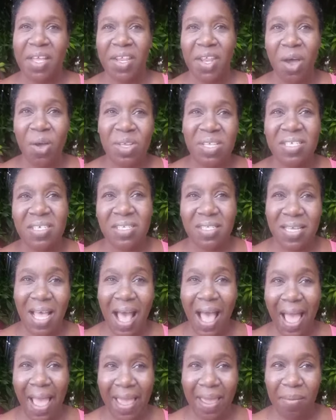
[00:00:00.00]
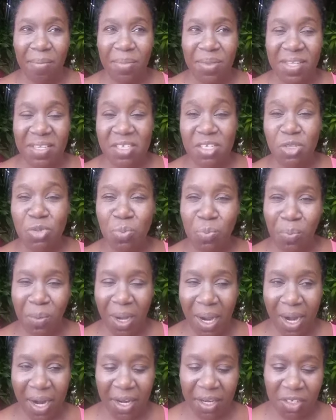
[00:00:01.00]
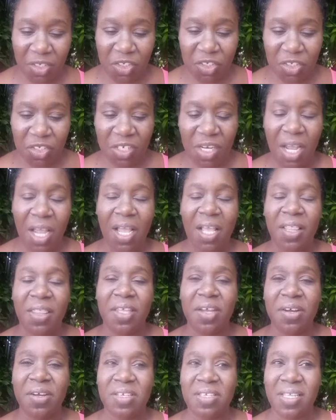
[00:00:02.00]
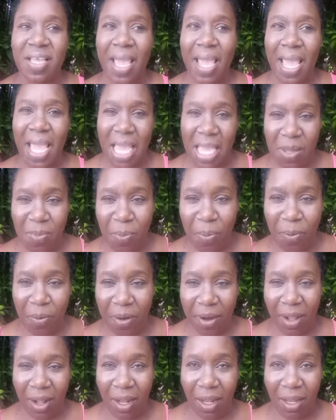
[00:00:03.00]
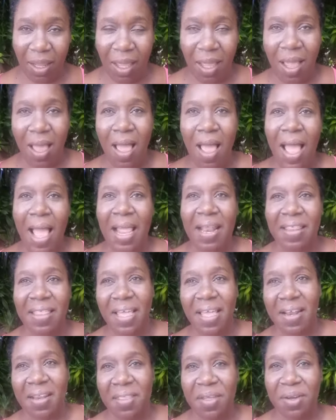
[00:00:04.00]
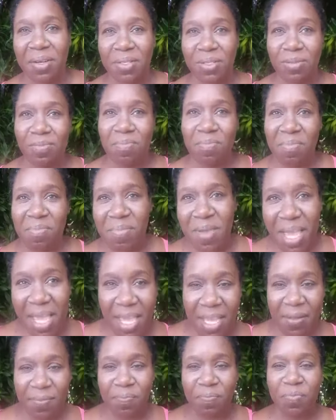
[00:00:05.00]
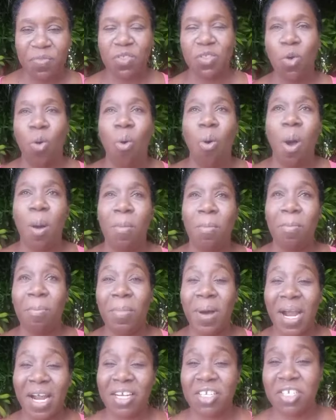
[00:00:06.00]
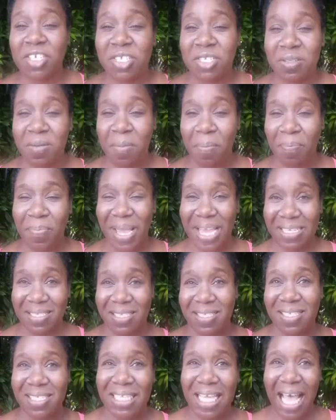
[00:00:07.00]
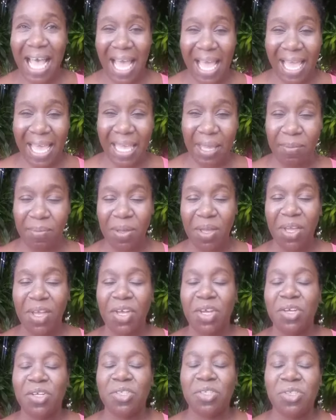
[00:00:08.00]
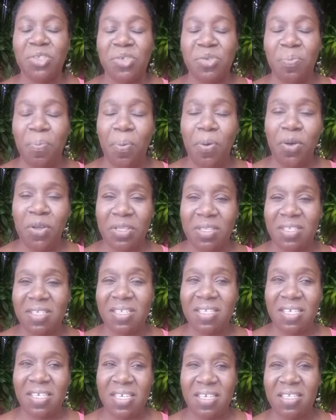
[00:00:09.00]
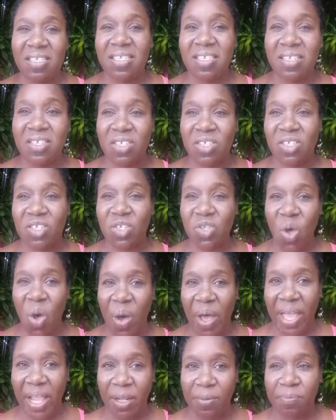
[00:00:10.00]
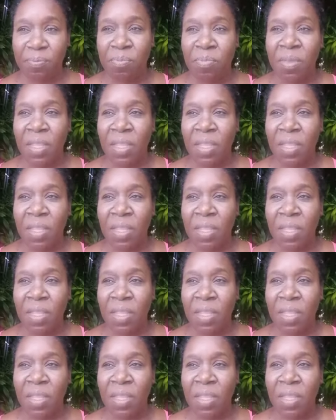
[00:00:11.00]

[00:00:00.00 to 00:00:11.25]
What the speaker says: Now is the time. This is March, there is April, and then there's May. So March is the best time to put seeds in soil.